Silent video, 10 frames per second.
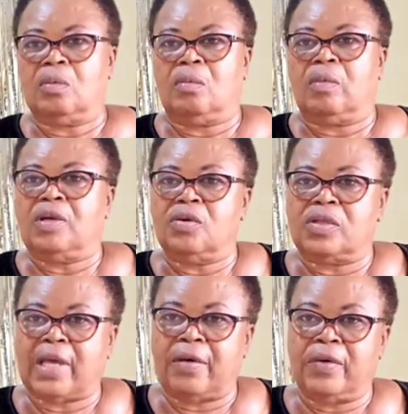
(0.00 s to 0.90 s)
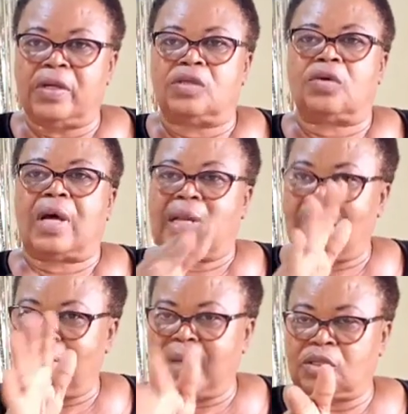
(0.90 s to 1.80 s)
When you zero it, you can now
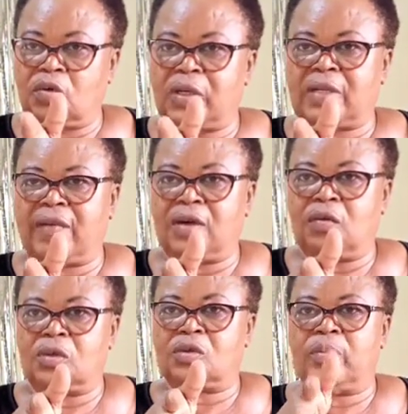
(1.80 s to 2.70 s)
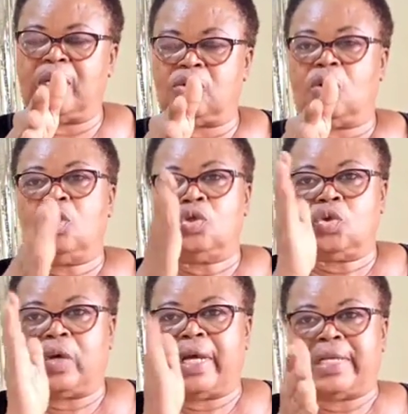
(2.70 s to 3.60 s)
measure whatever you want to measure to
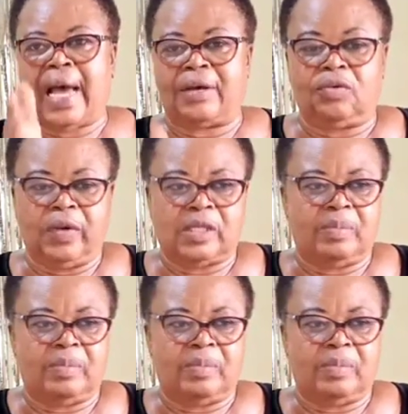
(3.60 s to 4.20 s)
get accurate